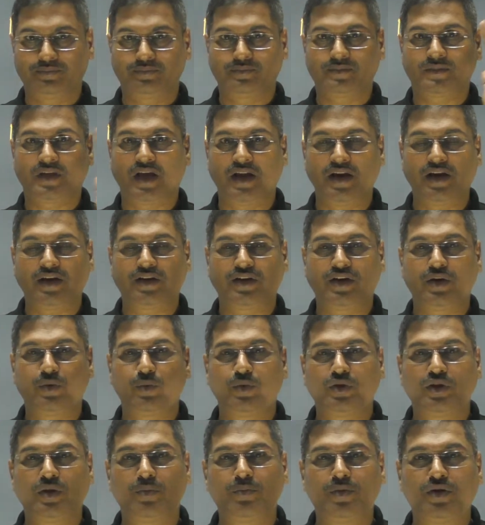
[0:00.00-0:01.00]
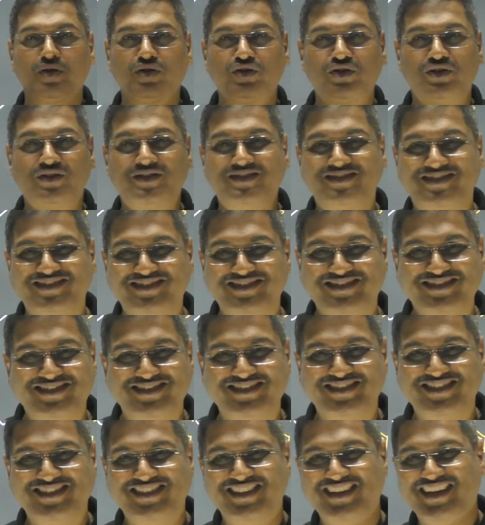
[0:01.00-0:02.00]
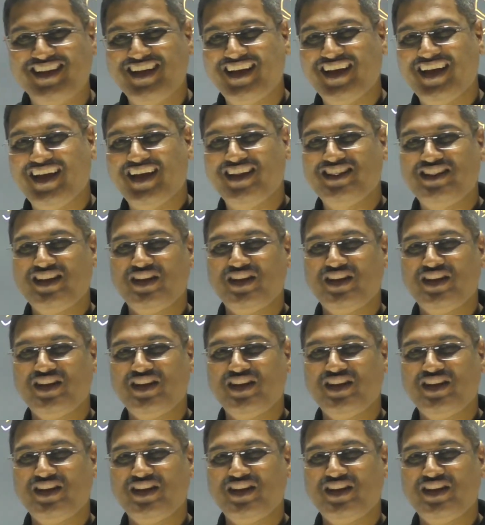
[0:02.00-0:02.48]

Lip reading: connected with the benzene. And